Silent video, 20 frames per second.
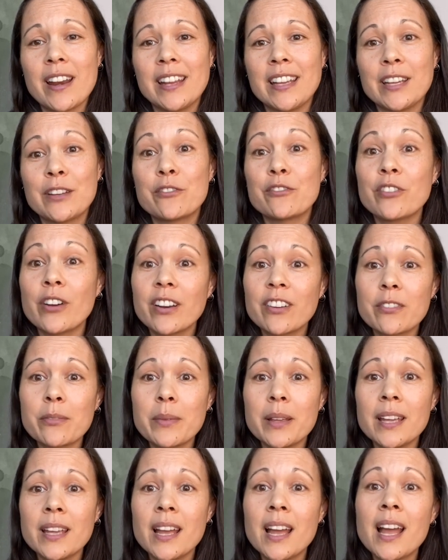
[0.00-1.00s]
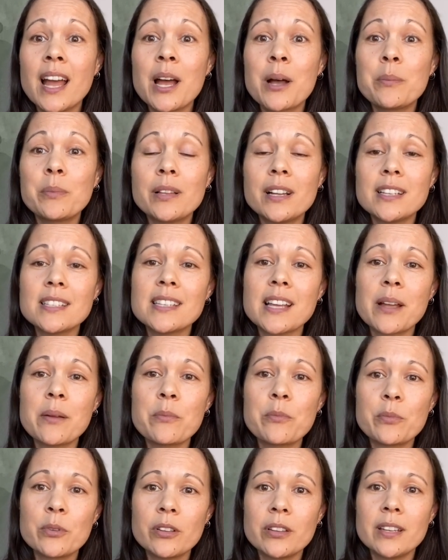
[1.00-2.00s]
in front of me. Plus, I'm
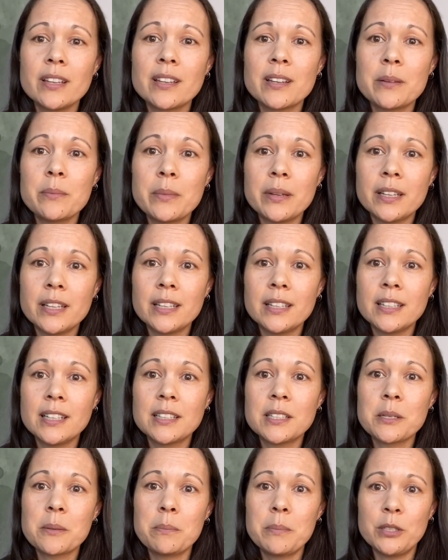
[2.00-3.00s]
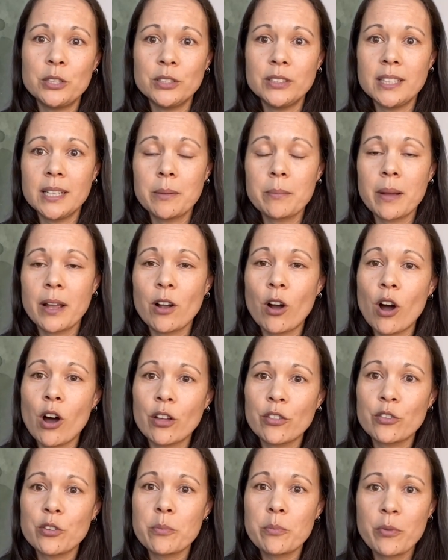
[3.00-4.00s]
really committed to building my
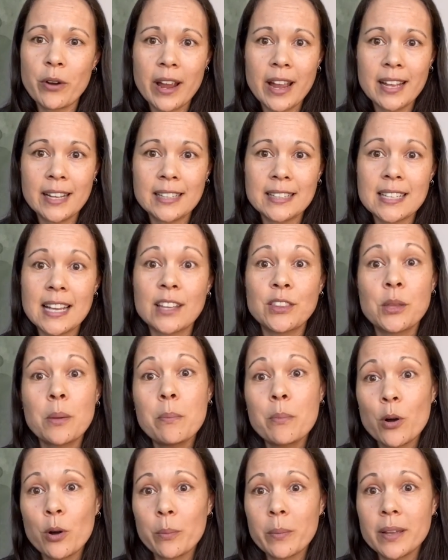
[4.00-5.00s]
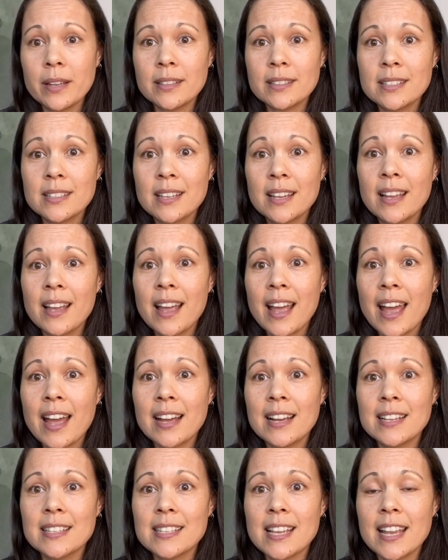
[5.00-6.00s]
author brand at the moment
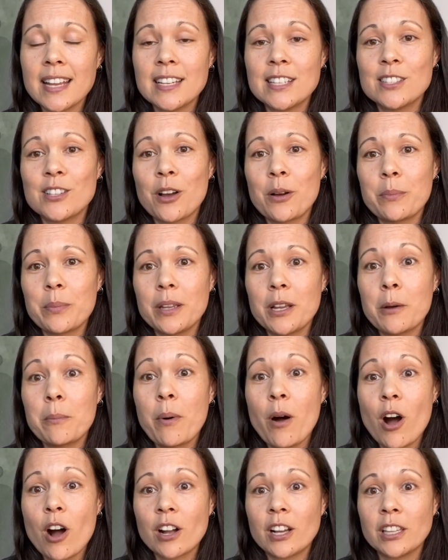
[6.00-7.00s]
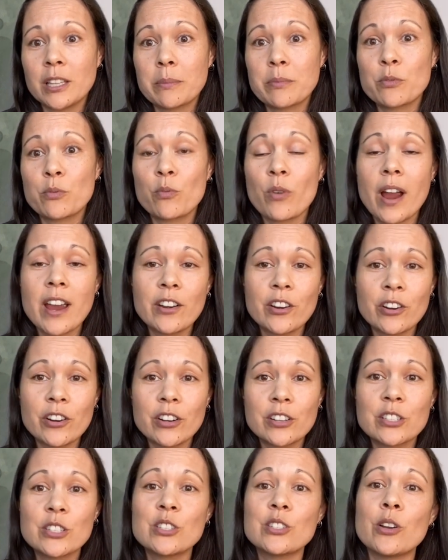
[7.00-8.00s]
as a zombie apocalypse writer.
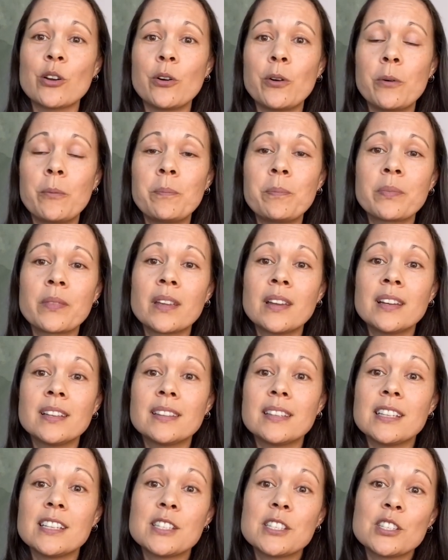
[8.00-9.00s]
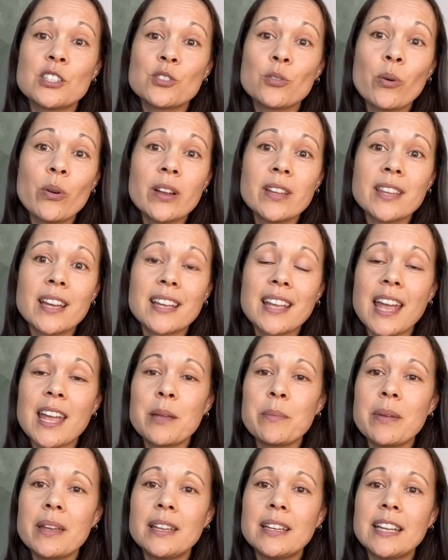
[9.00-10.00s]
So this story that
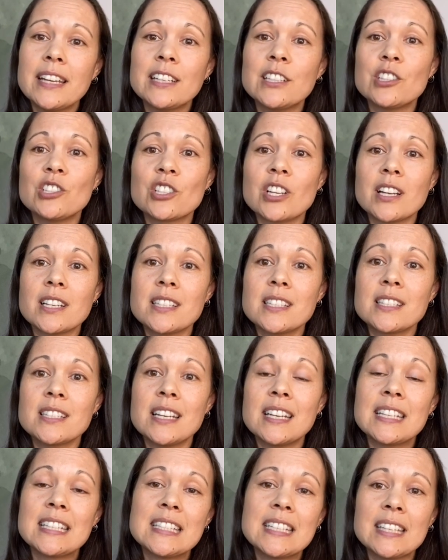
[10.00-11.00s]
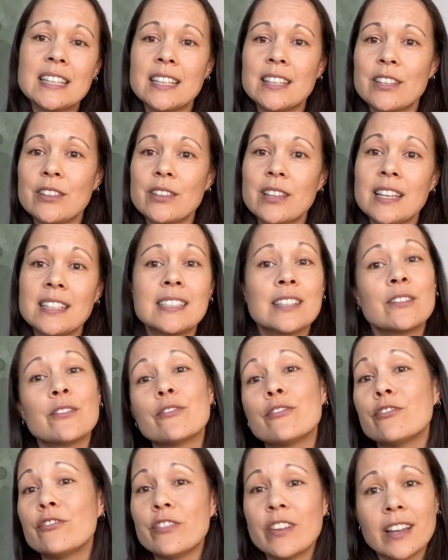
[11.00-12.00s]
came in, it didn't
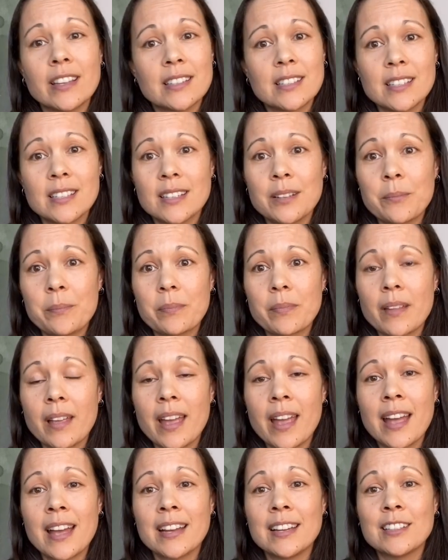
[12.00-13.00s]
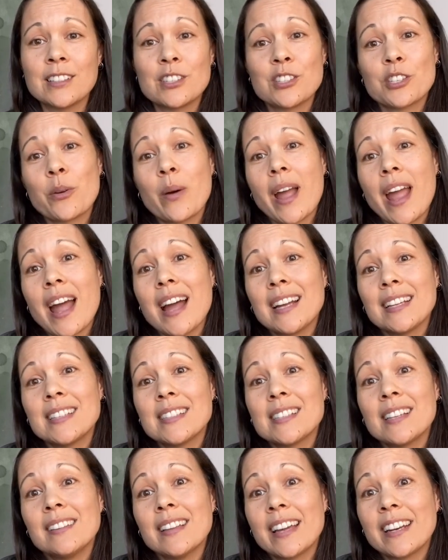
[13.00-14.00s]
fit. And so I had
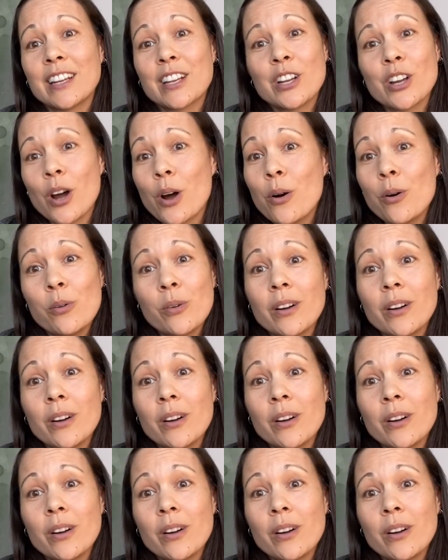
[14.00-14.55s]
to let it go,